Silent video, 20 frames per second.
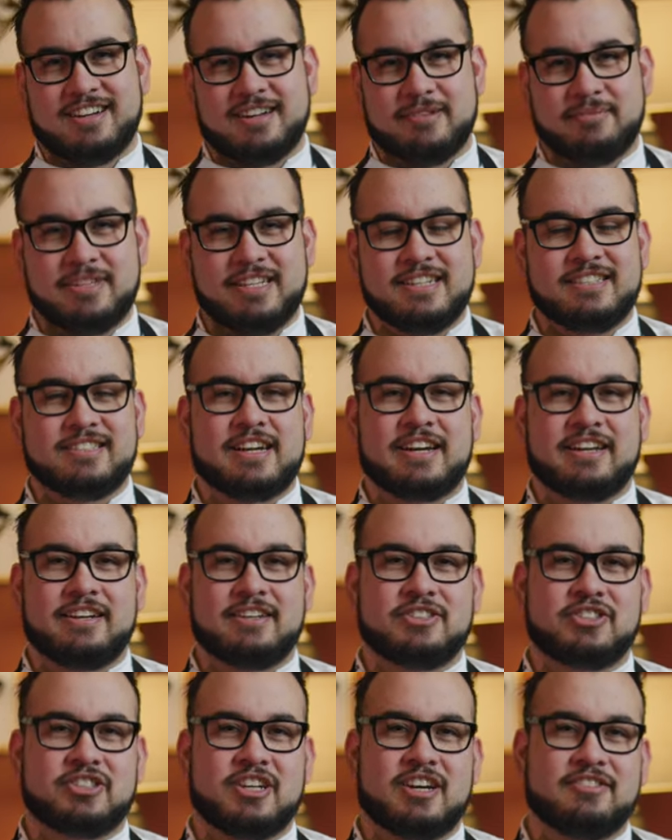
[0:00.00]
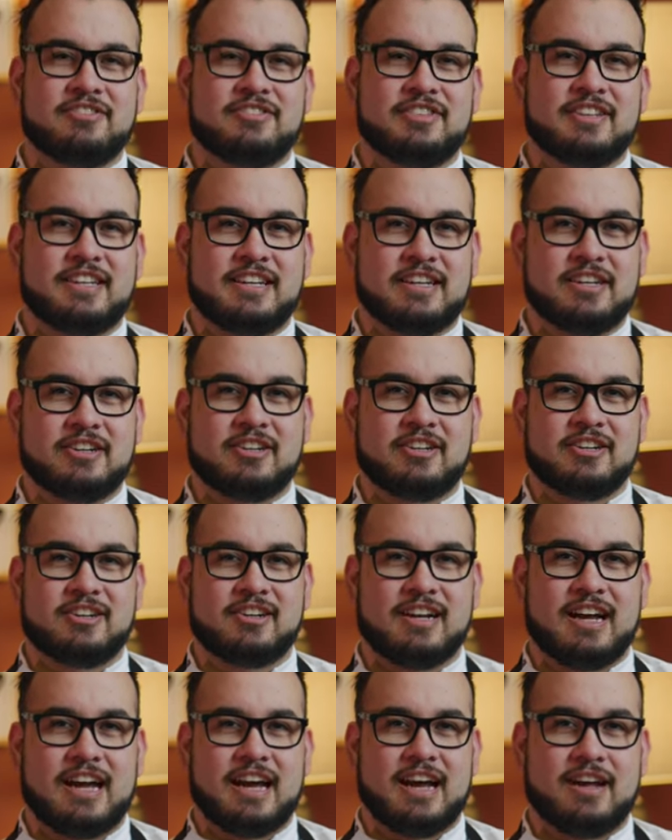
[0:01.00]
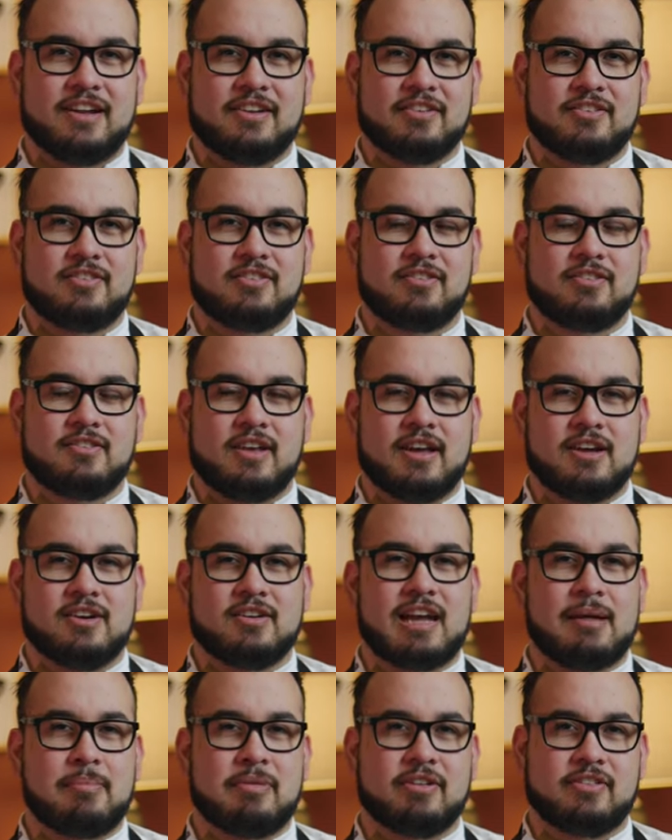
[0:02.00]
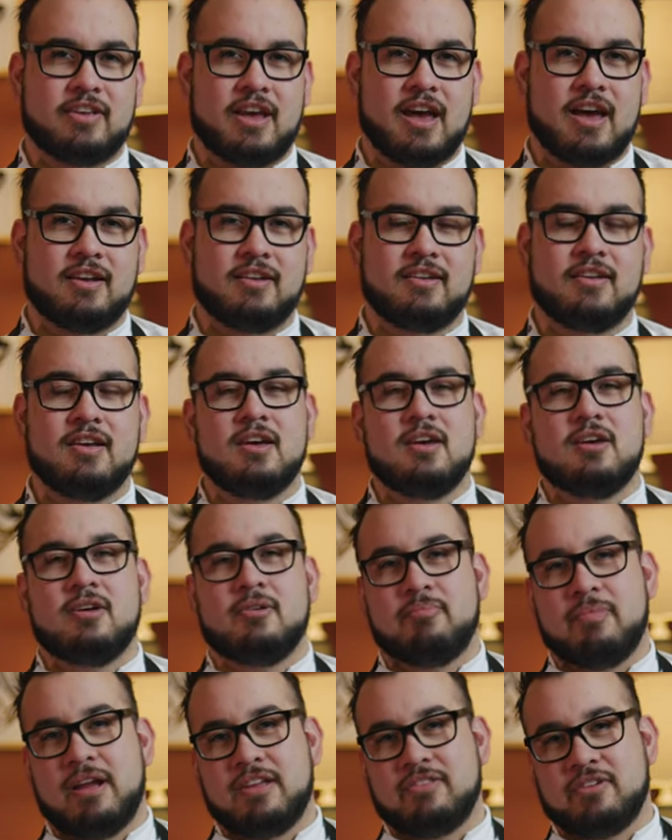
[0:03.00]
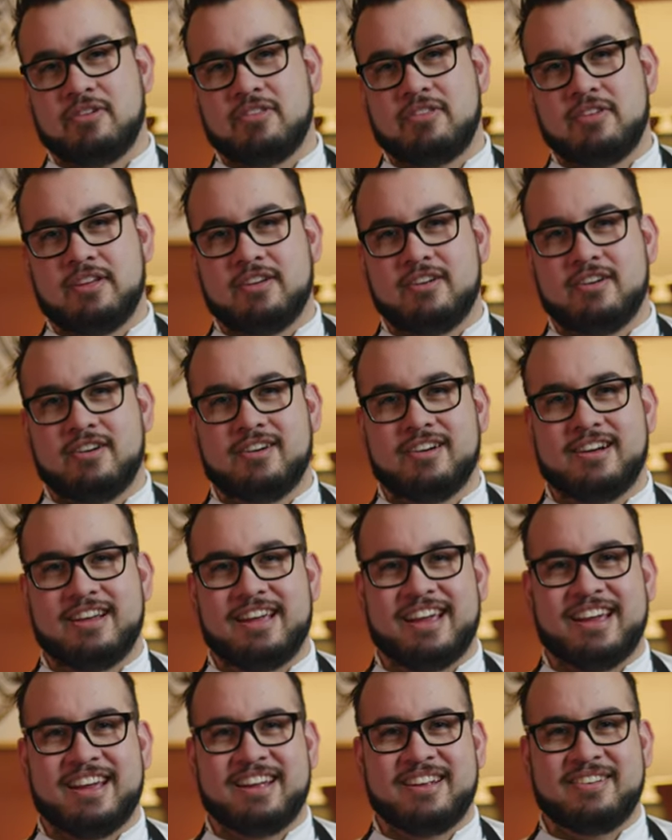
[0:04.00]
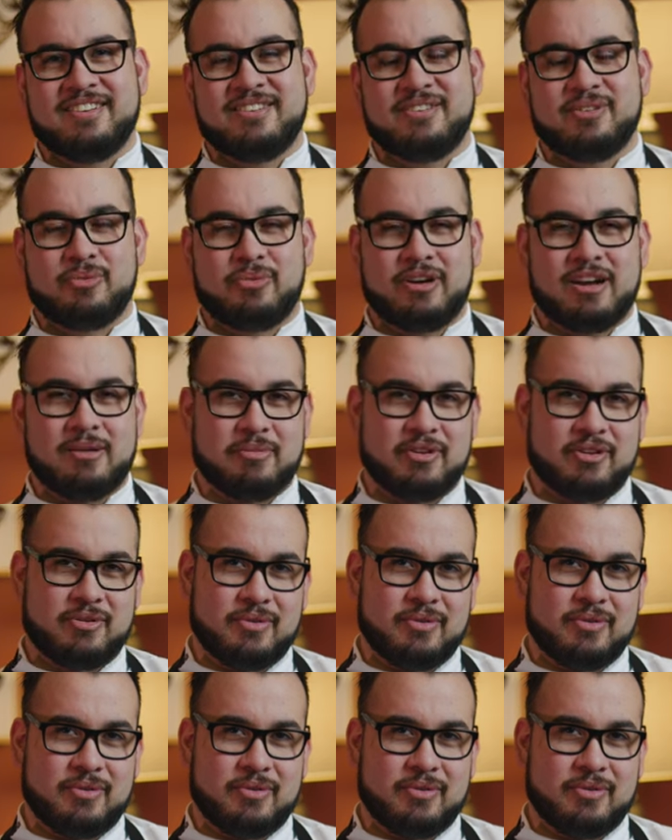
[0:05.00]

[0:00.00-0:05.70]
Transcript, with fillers: I'm the executive chef here at El Capitan, Mainzer Theater, and Rainbird